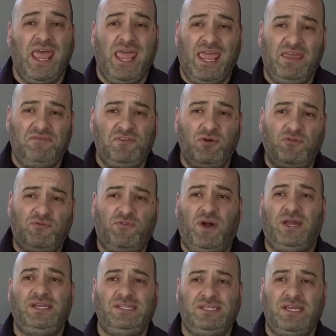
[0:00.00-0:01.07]
If you're
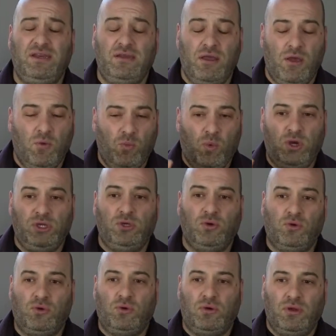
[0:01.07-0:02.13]
finding what
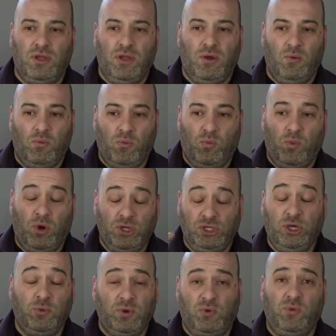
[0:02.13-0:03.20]
you
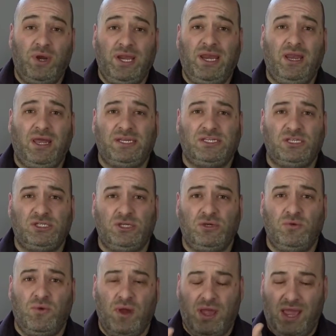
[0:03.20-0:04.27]
would really like to
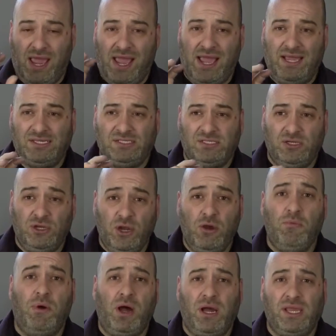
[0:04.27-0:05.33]
do has no
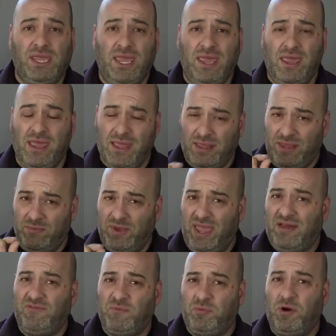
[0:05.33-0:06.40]
market, then we
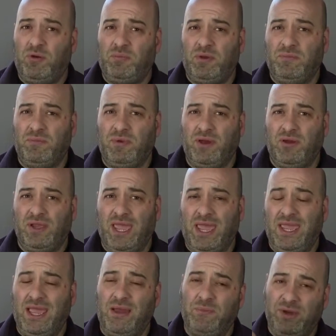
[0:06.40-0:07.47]
have a problem,
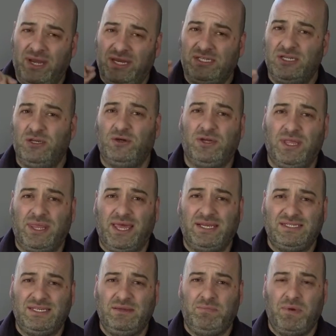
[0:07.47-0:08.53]
okay? And we need to look at that
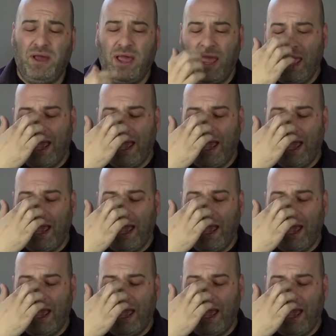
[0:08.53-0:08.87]
deeper.